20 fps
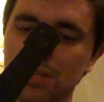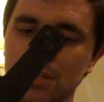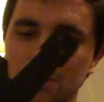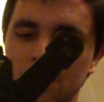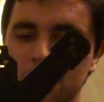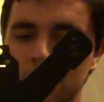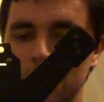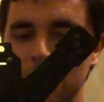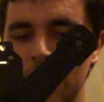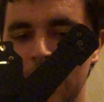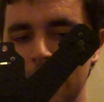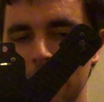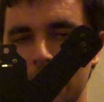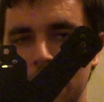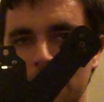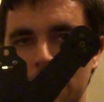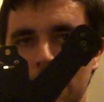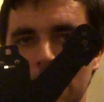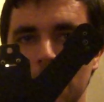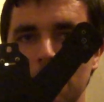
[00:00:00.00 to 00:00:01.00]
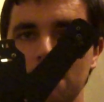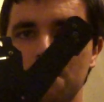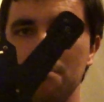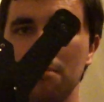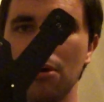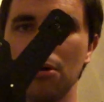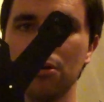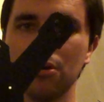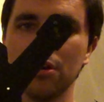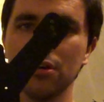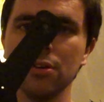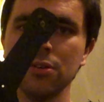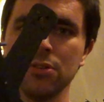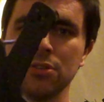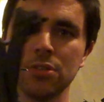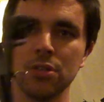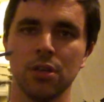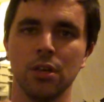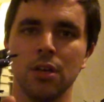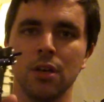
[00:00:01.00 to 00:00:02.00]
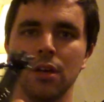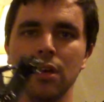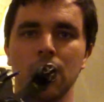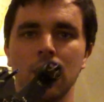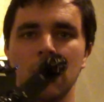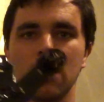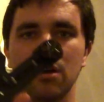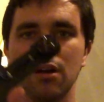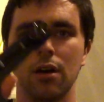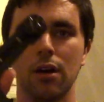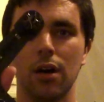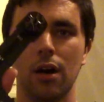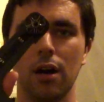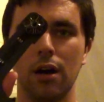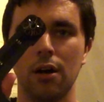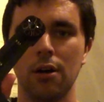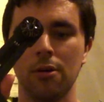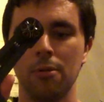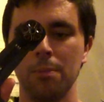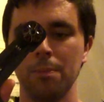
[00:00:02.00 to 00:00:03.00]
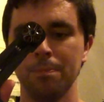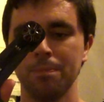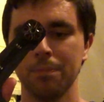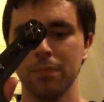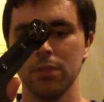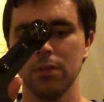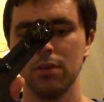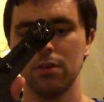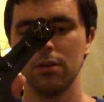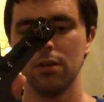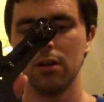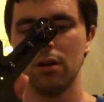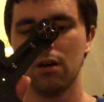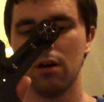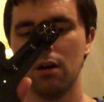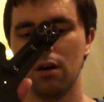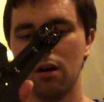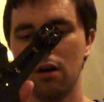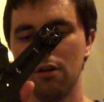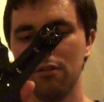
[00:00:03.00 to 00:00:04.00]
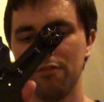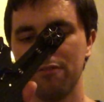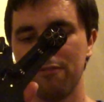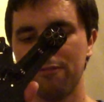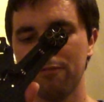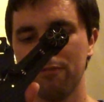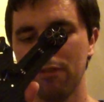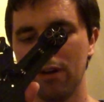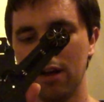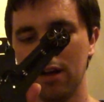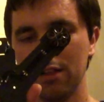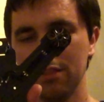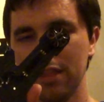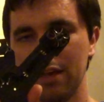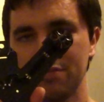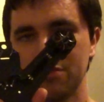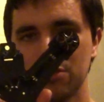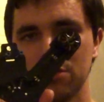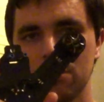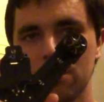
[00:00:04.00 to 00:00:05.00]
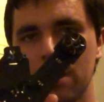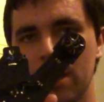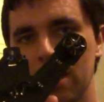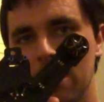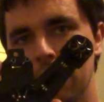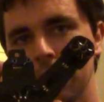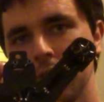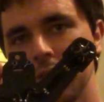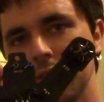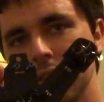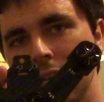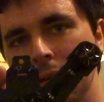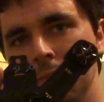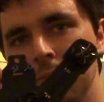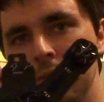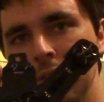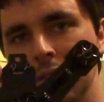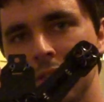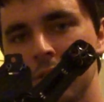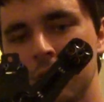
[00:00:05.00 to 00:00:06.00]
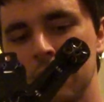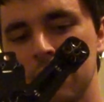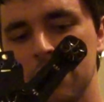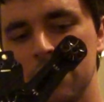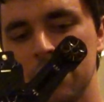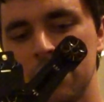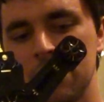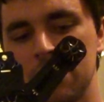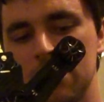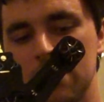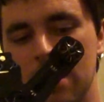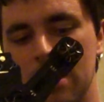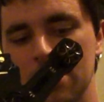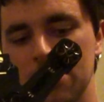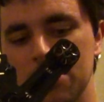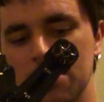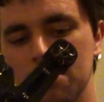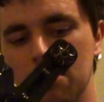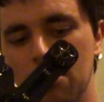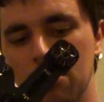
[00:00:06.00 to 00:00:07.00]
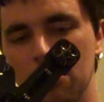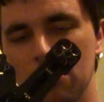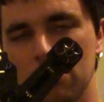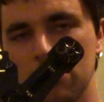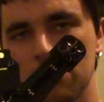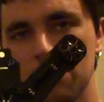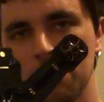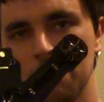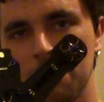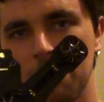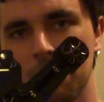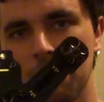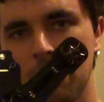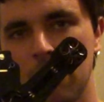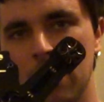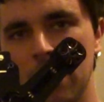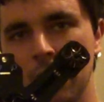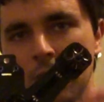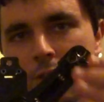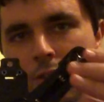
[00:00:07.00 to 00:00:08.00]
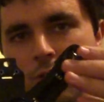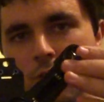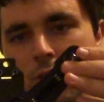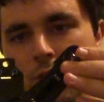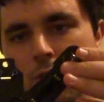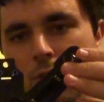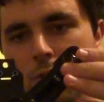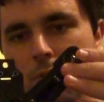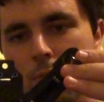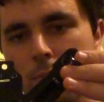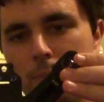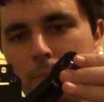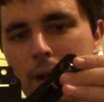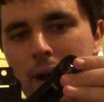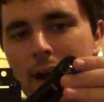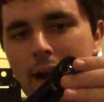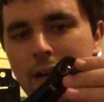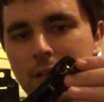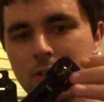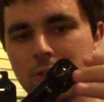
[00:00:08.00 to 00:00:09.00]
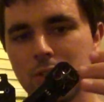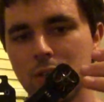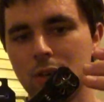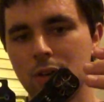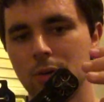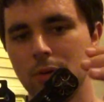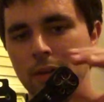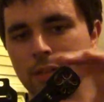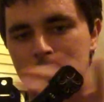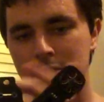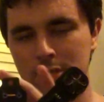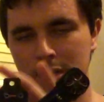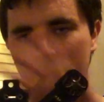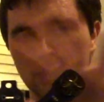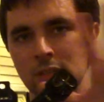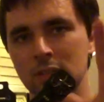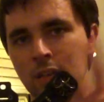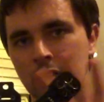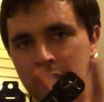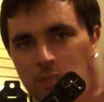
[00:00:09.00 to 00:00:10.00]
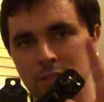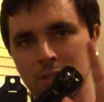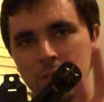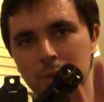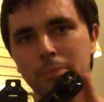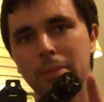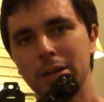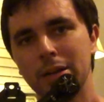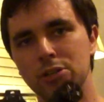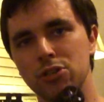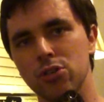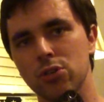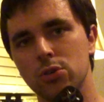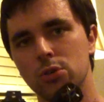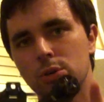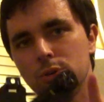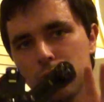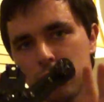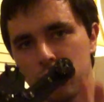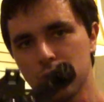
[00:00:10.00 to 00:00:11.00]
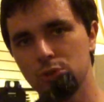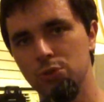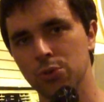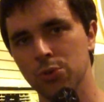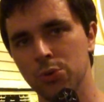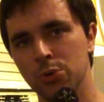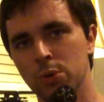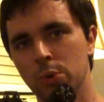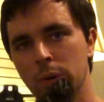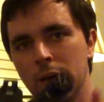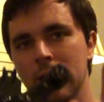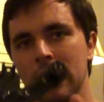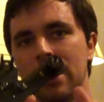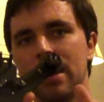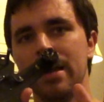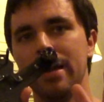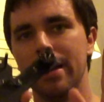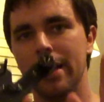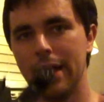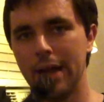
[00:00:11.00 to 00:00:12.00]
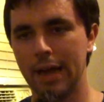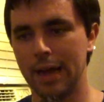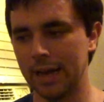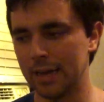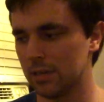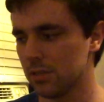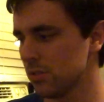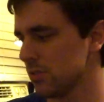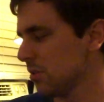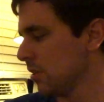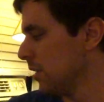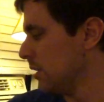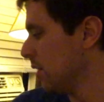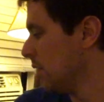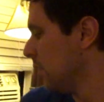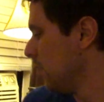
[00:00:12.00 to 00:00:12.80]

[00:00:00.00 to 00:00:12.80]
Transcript: is, is that the motors um, uh, left to right are the same distance as the motors from front to back. So it's, it's, a, it's a symmetrical true X.